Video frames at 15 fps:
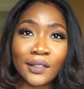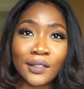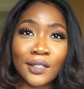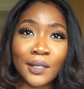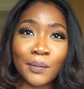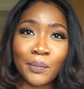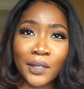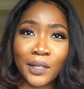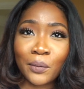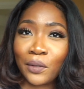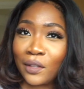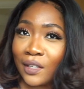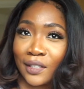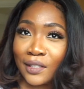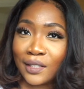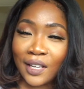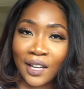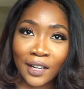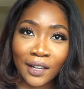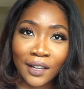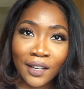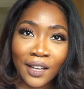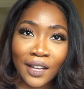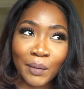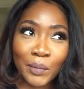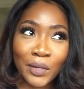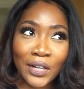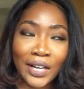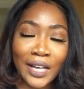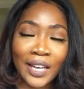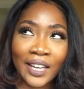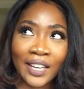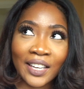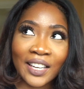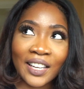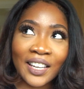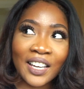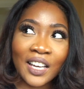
to be with her son? I'm like,